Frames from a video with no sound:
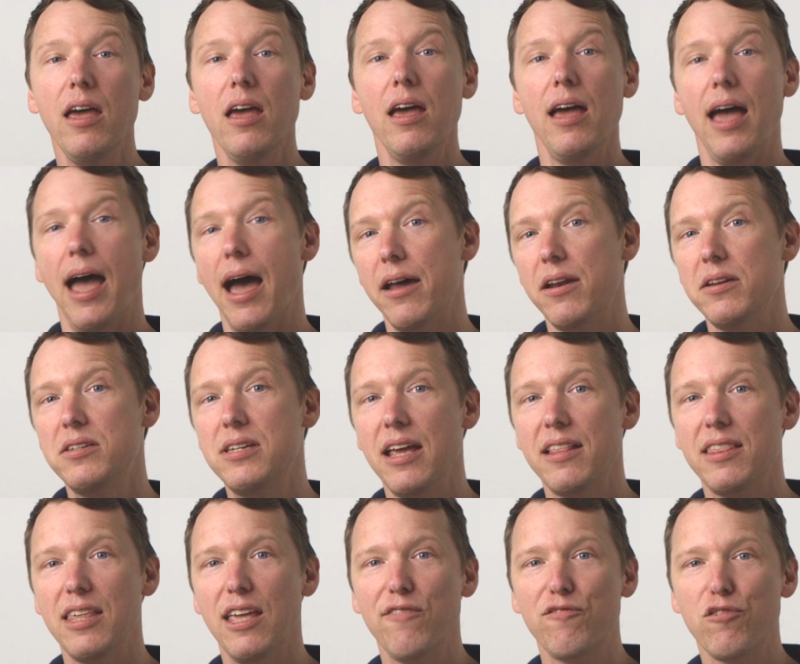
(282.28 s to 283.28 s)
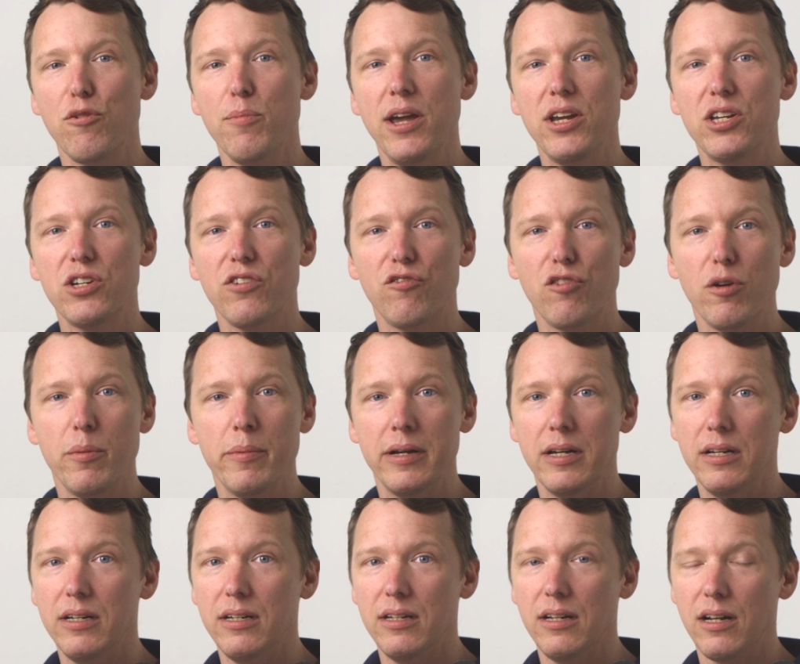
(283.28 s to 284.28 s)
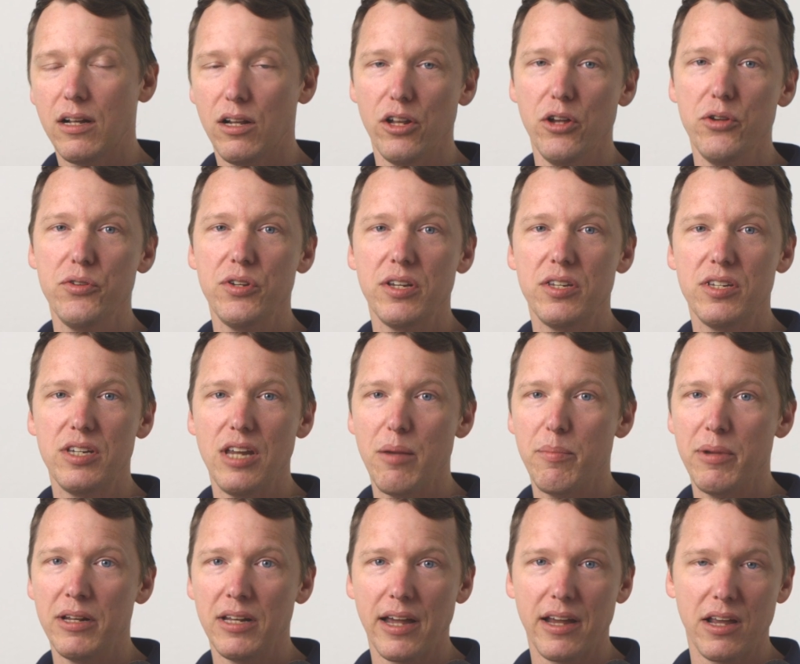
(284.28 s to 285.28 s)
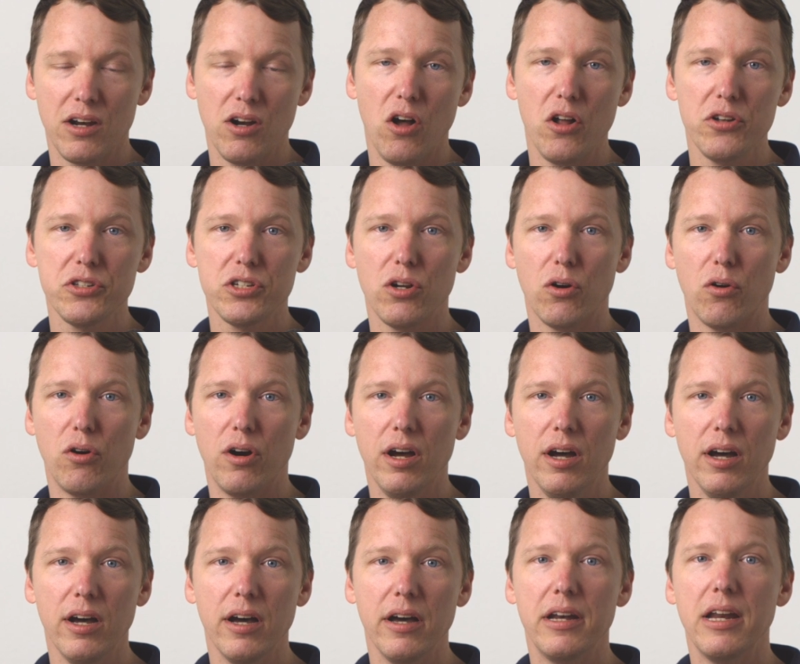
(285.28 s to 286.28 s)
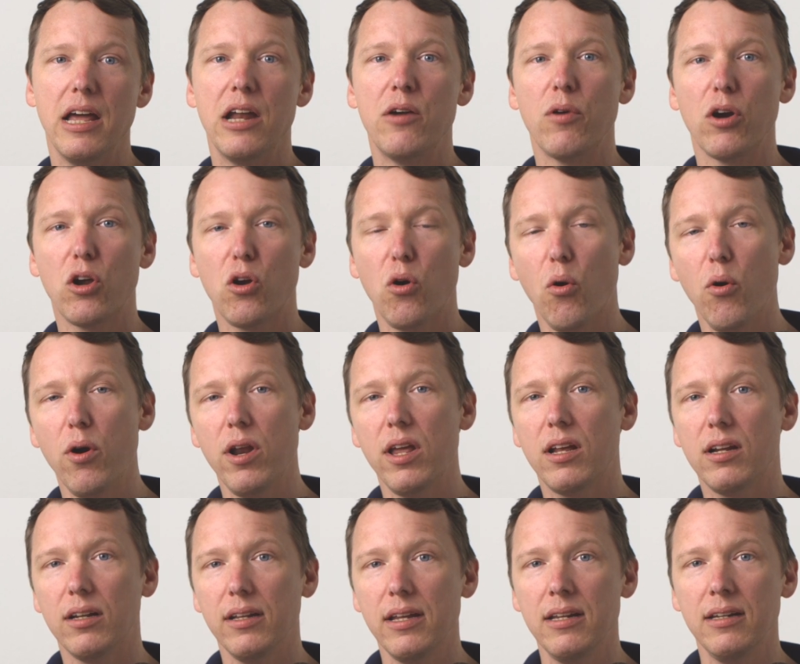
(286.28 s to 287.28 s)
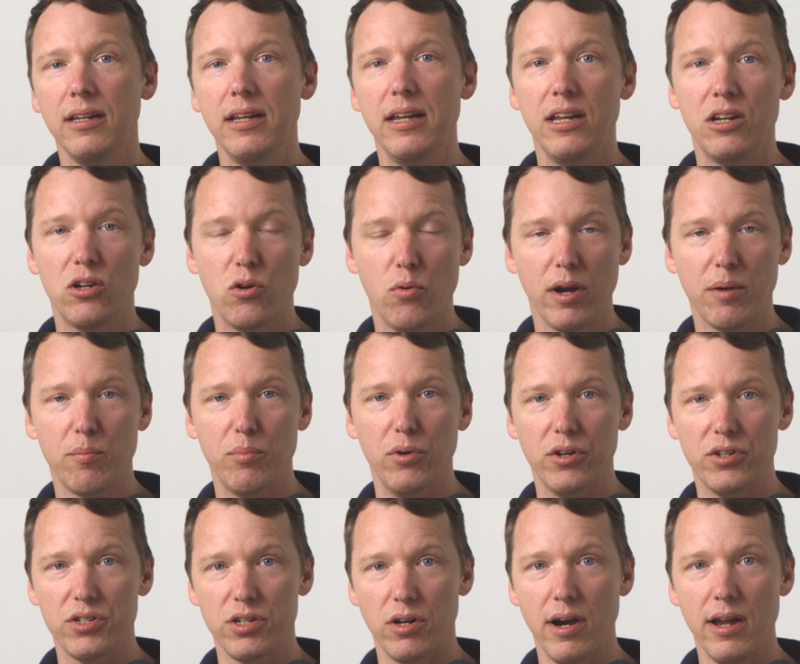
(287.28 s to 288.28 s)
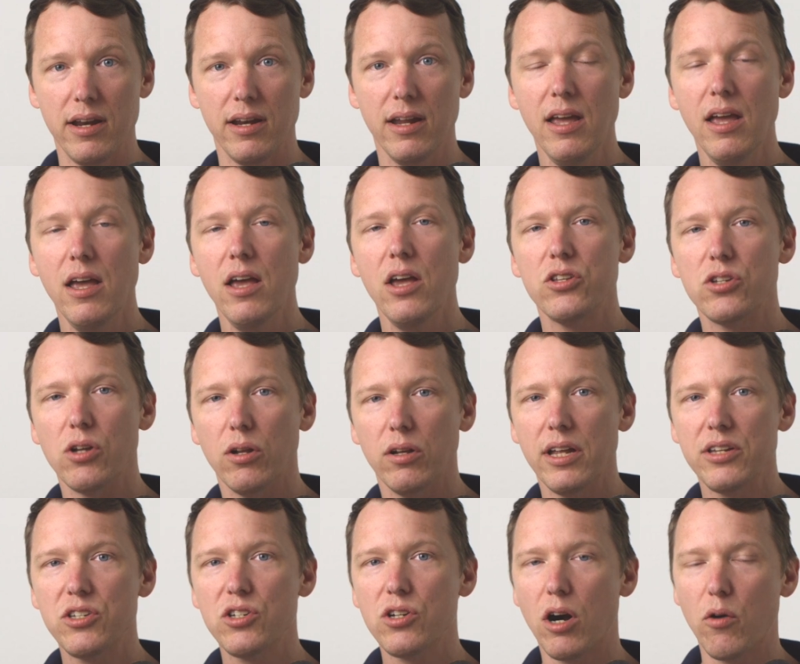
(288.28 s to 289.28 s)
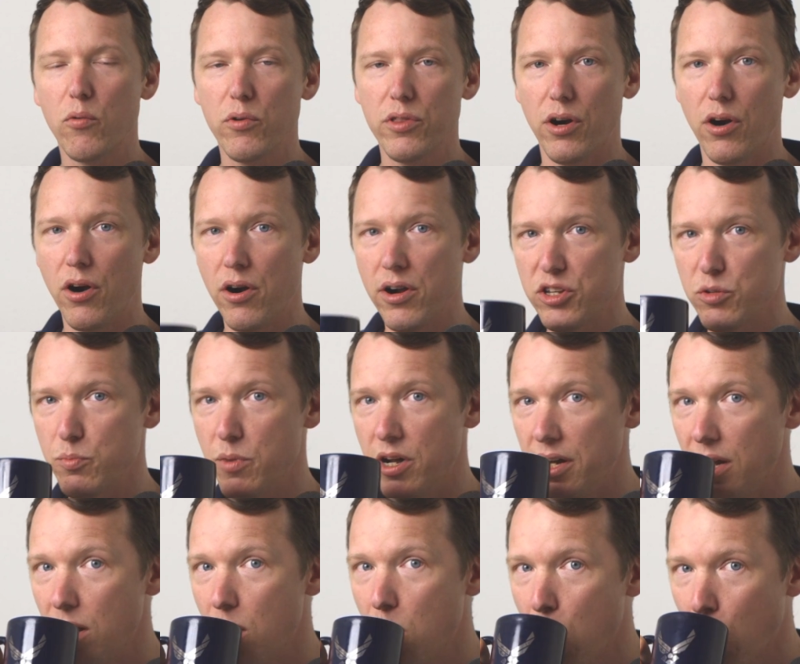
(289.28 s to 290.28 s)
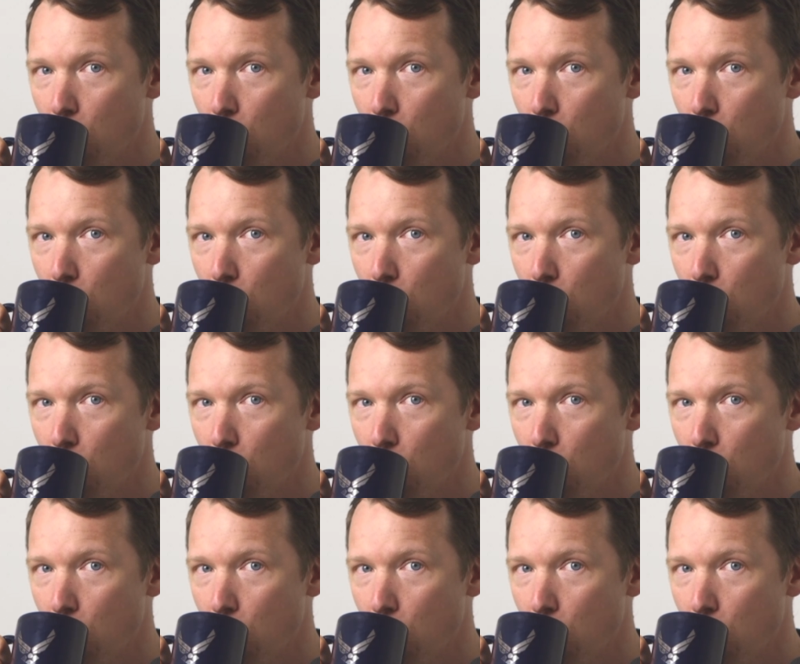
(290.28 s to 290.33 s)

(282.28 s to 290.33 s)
How to take the information from a closing statement like an ALTA or a HUD and record it cleanly in QuickBooks, all right? So let's start with the earnest money.